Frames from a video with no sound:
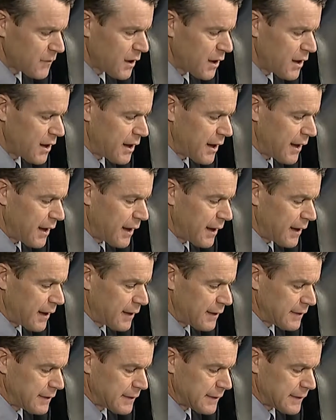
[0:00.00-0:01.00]

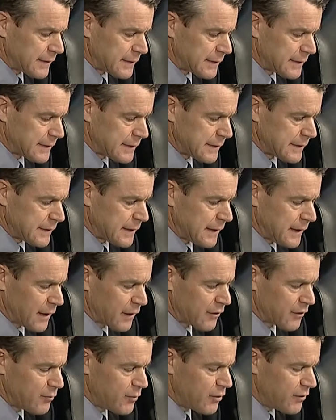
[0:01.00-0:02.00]
And
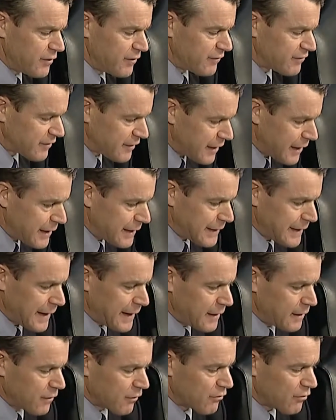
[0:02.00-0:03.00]
communities in
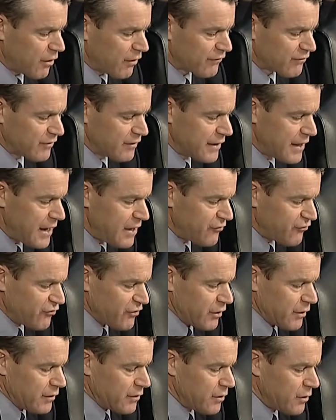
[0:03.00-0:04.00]
Indiana and across the
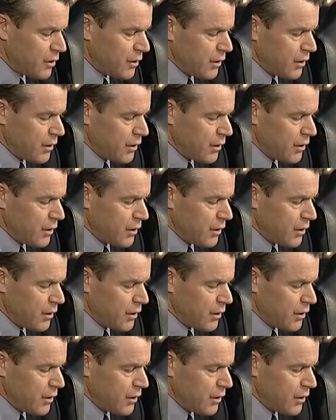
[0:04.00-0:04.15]
nation